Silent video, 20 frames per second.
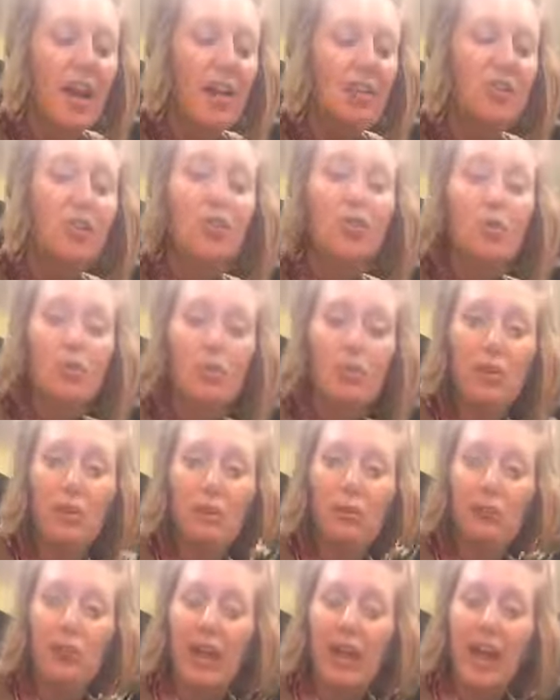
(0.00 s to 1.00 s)
Do you
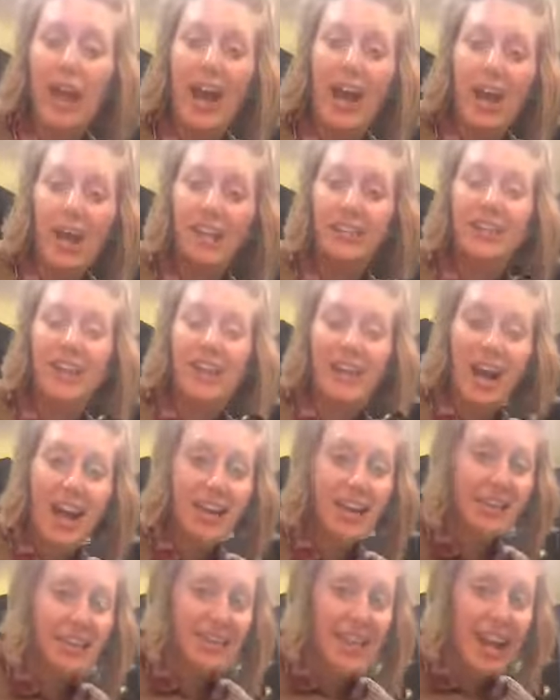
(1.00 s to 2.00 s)
know that on
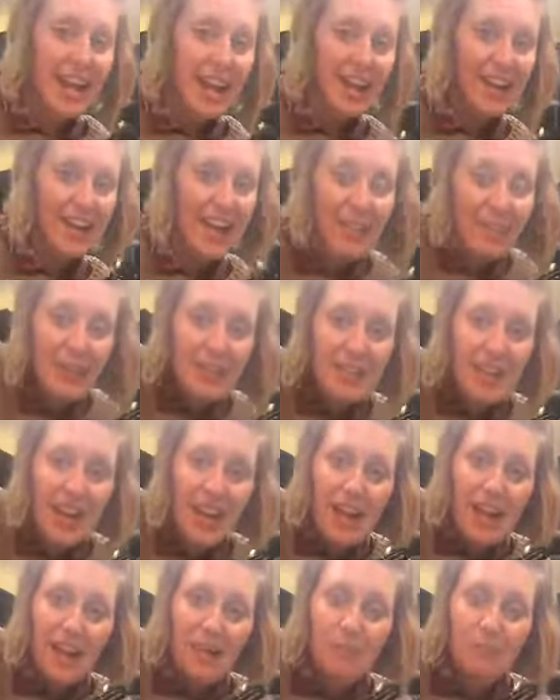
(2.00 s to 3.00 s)
a day, every
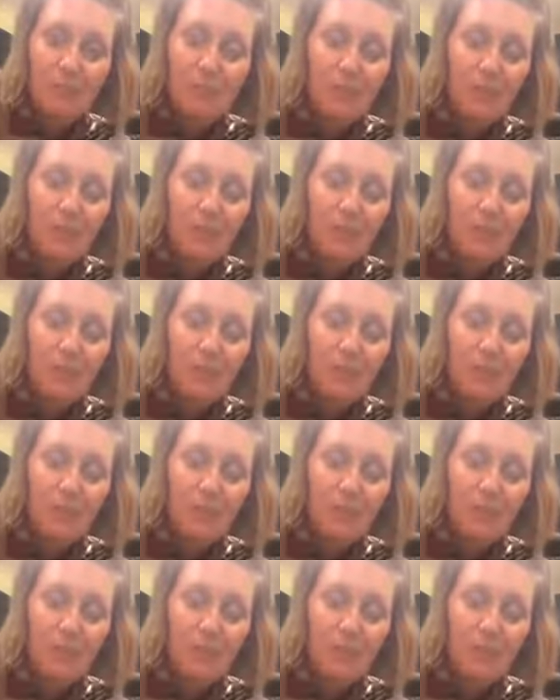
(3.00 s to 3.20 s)
day,